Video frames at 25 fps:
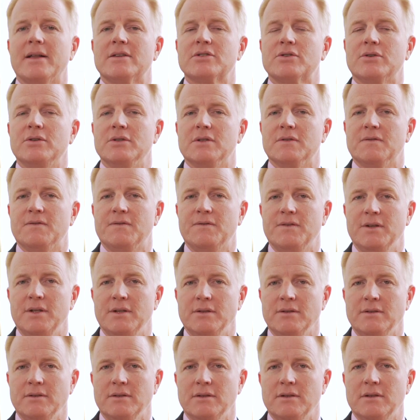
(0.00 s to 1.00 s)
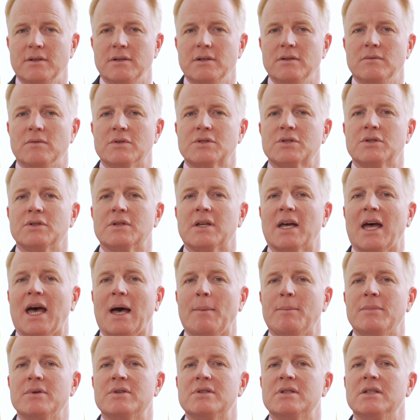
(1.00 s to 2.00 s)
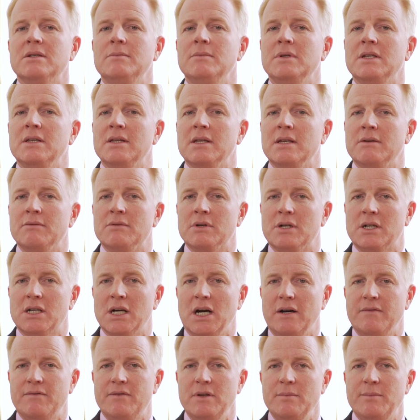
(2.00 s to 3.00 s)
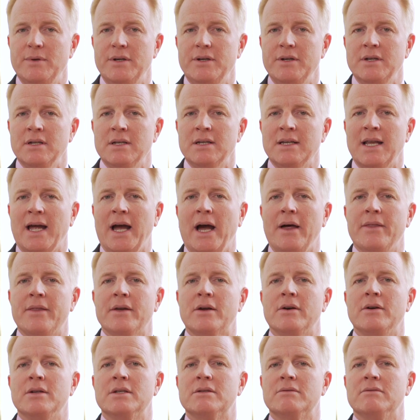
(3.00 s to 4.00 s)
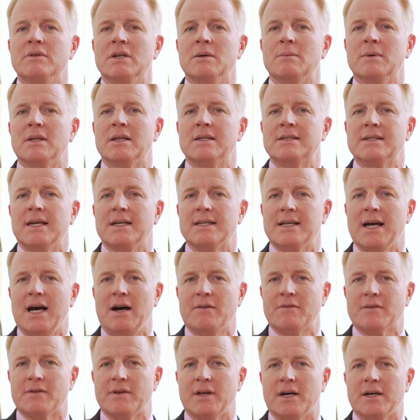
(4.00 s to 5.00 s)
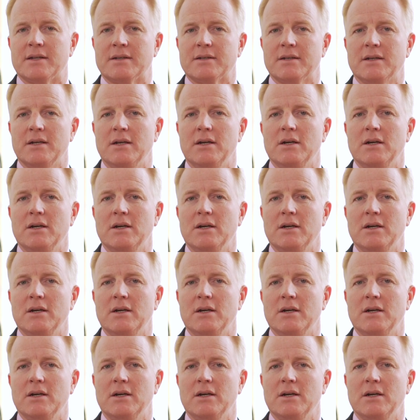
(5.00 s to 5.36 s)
that's going to feel, what's going to happen to them in the recovery period, and how they're going to rehabilitate after that.